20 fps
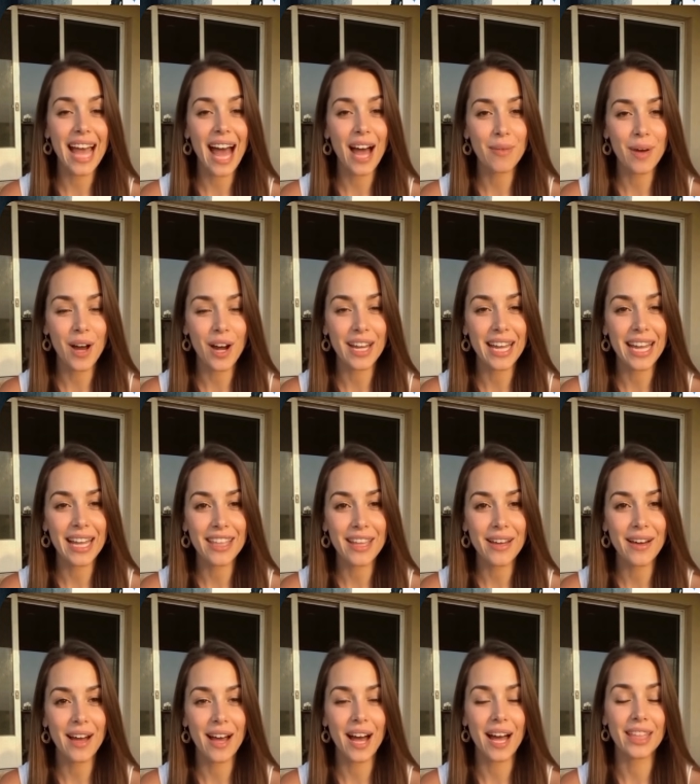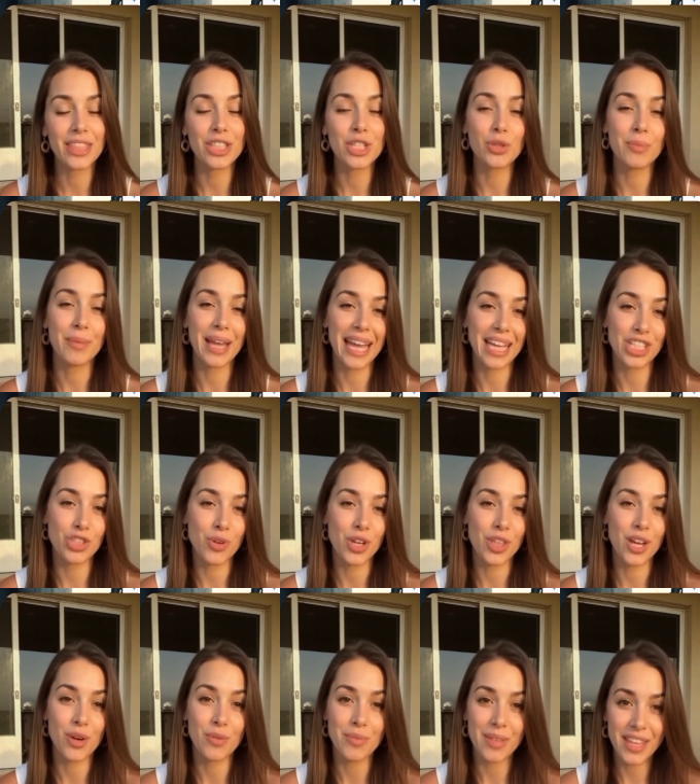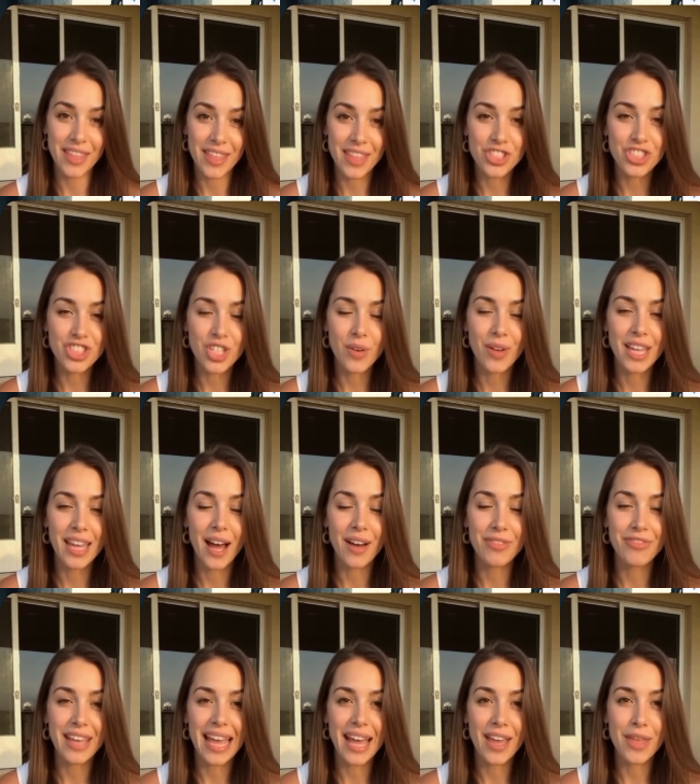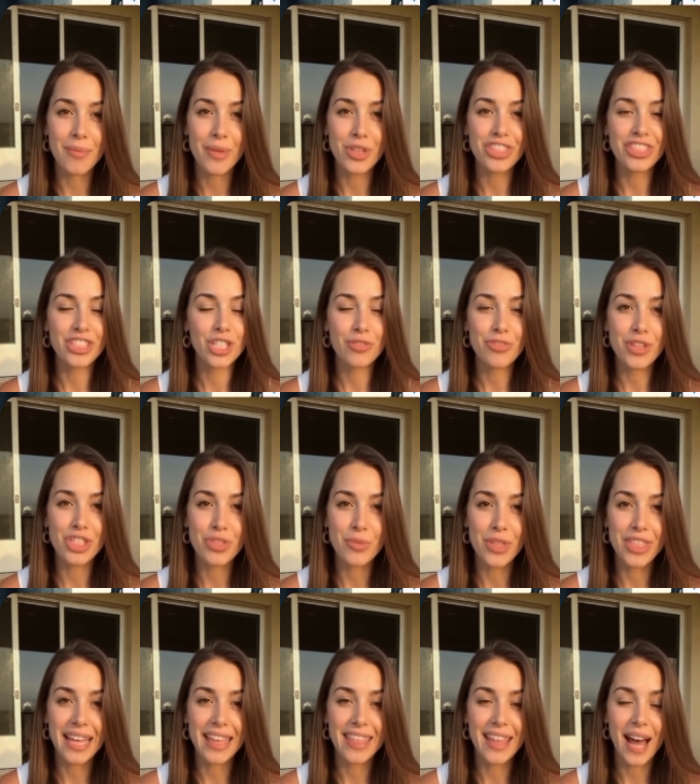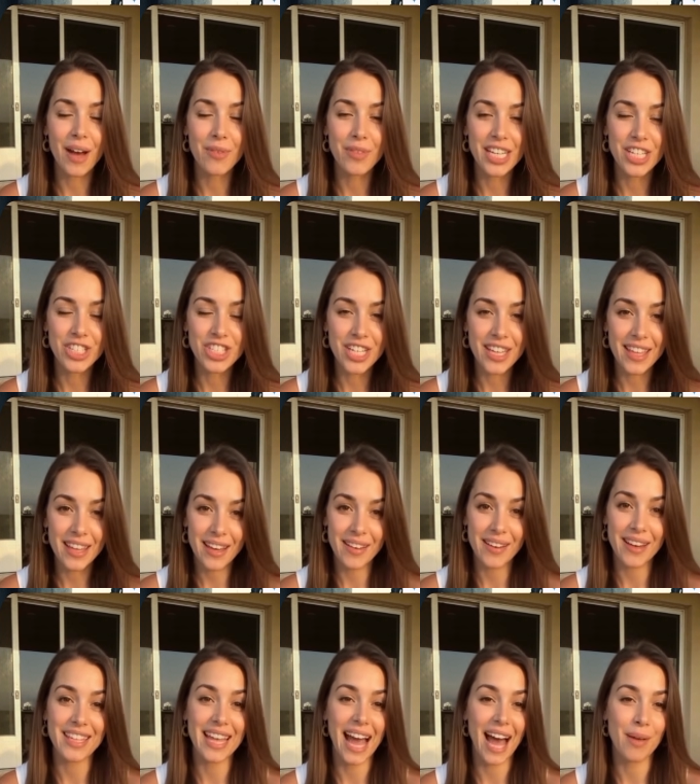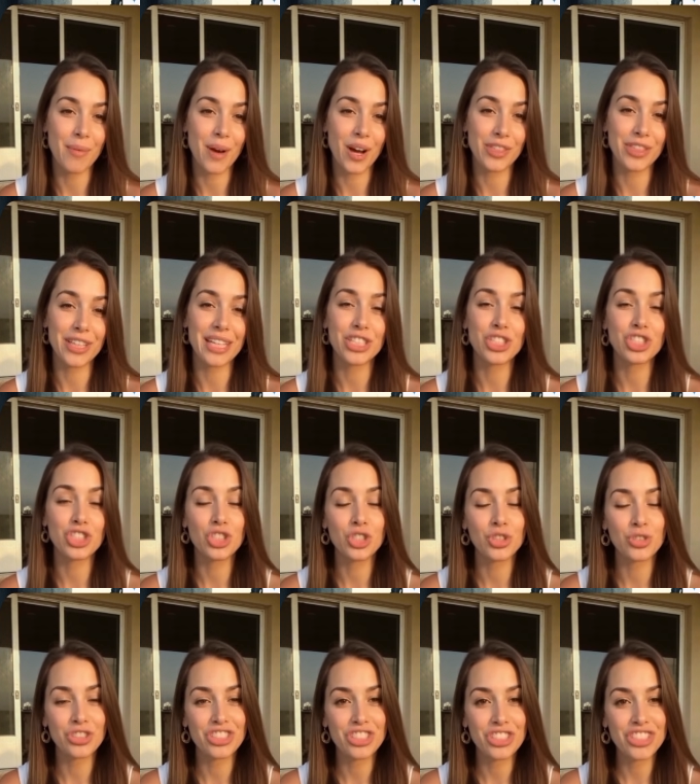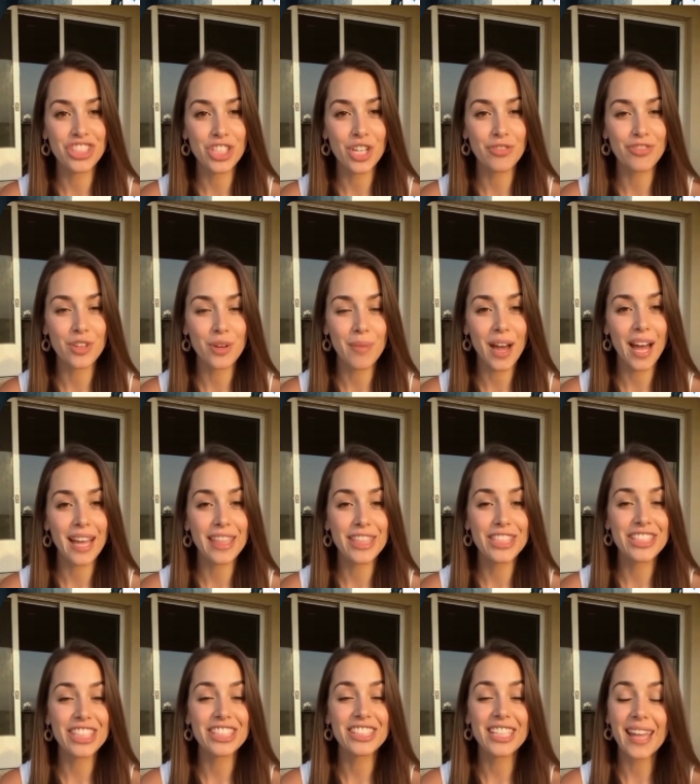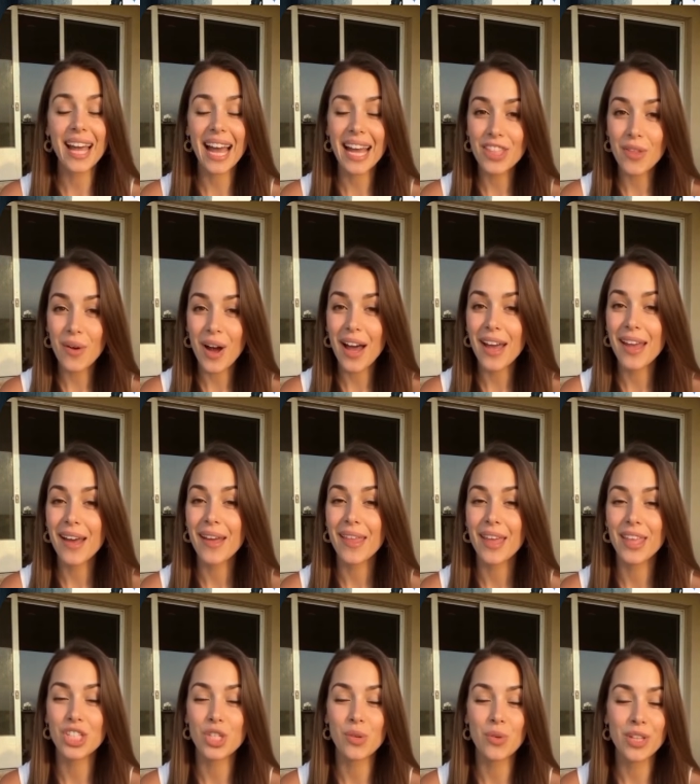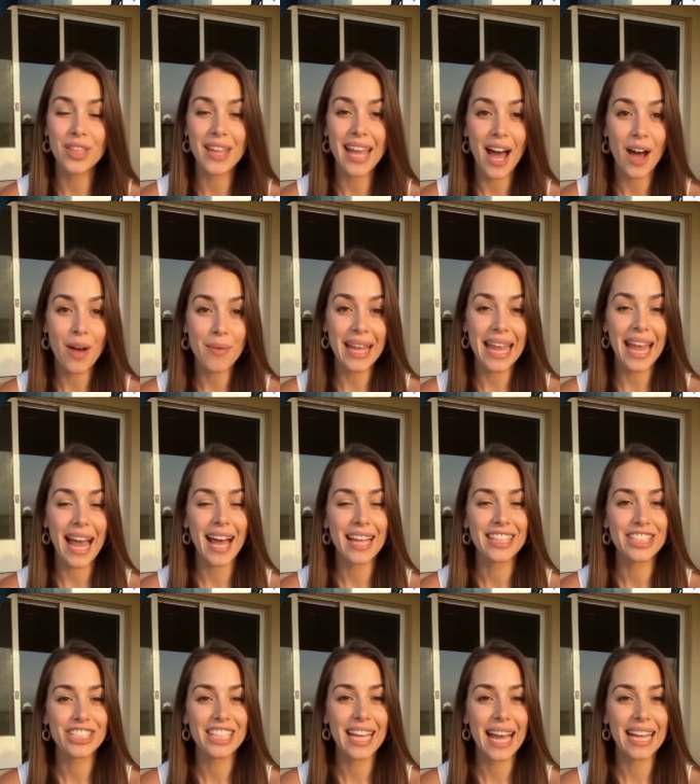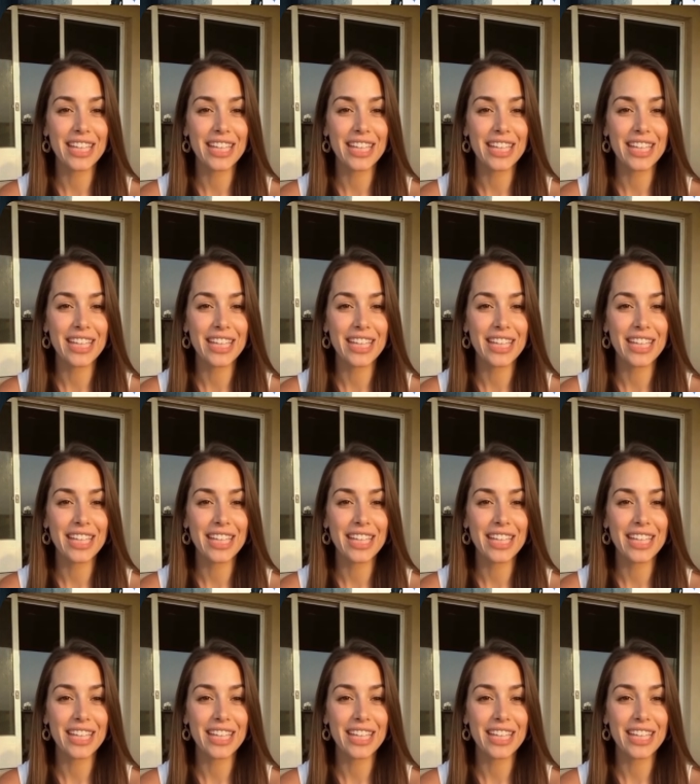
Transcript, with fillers: tap on it. A new page will open showing available servers within that region. Tap on the Choose Server button to select one. You will now be asked to